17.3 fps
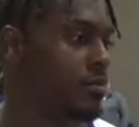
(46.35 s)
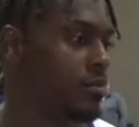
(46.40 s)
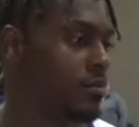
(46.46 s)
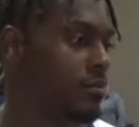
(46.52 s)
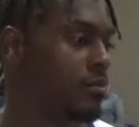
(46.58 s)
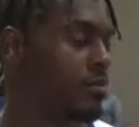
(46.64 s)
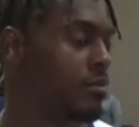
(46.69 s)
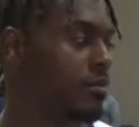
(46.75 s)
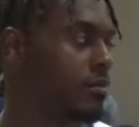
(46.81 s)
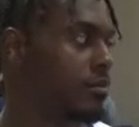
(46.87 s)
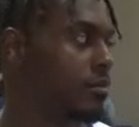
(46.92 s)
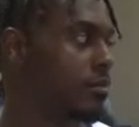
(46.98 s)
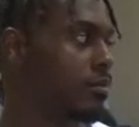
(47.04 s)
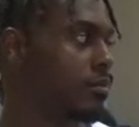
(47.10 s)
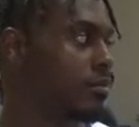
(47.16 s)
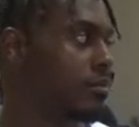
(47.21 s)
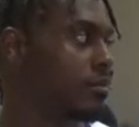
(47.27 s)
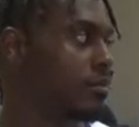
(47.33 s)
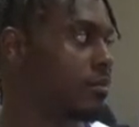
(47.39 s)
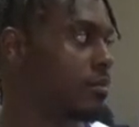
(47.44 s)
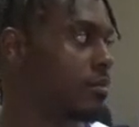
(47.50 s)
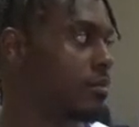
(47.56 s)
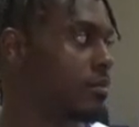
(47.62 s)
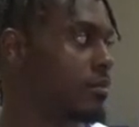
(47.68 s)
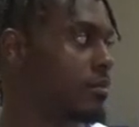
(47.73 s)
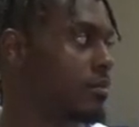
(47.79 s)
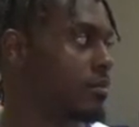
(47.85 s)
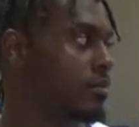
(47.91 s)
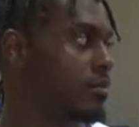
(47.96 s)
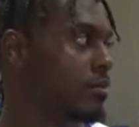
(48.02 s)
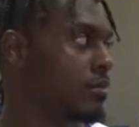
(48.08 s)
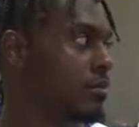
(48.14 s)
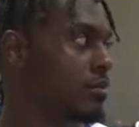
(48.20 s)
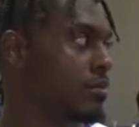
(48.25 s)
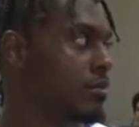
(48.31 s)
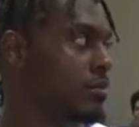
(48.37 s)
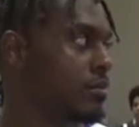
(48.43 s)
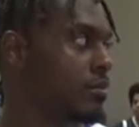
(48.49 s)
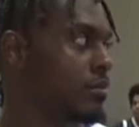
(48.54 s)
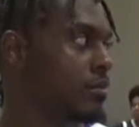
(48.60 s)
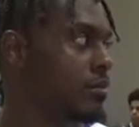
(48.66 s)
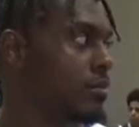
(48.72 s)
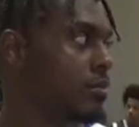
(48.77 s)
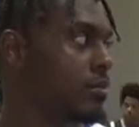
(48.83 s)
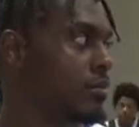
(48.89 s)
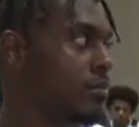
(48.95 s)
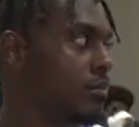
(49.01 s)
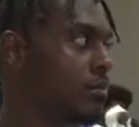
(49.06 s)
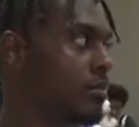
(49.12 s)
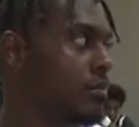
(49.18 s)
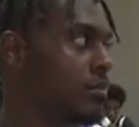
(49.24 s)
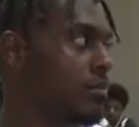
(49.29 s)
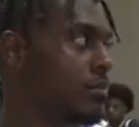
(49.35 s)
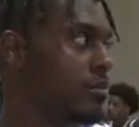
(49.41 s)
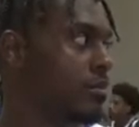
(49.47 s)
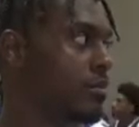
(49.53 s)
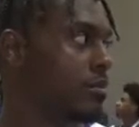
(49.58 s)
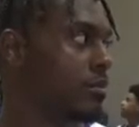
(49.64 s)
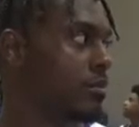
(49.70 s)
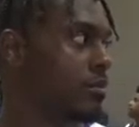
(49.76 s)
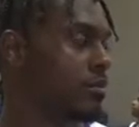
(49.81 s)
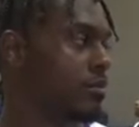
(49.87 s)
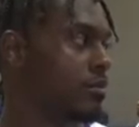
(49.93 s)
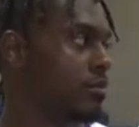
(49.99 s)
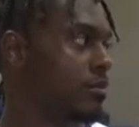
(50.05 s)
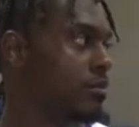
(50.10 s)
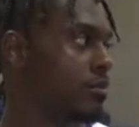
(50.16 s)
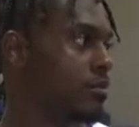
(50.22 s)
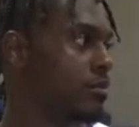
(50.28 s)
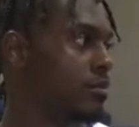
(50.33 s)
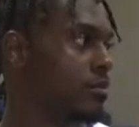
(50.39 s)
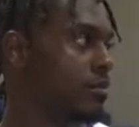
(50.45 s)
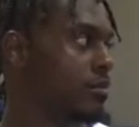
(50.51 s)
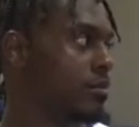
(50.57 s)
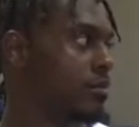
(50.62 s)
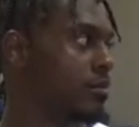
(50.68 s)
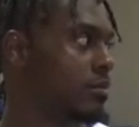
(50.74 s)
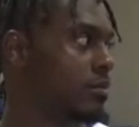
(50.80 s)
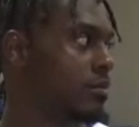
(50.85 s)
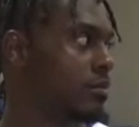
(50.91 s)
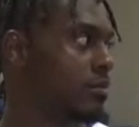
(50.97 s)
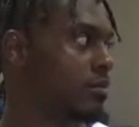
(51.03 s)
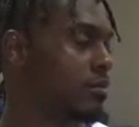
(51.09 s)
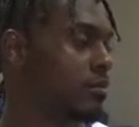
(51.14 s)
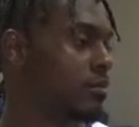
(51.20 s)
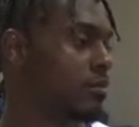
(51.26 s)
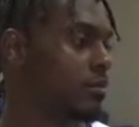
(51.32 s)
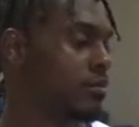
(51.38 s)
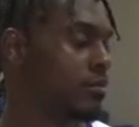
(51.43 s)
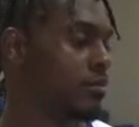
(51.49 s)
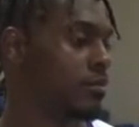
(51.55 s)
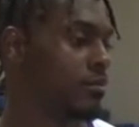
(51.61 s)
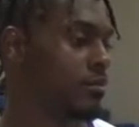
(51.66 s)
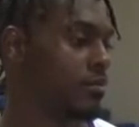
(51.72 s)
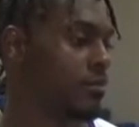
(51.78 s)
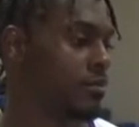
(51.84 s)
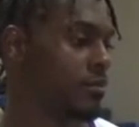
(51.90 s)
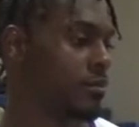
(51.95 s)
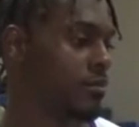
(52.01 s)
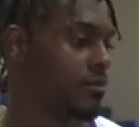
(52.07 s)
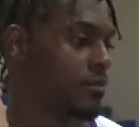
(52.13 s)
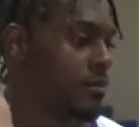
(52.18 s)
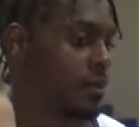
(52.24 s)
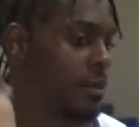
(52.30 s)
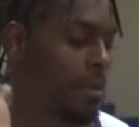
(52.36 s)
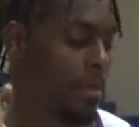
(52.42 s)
(silent)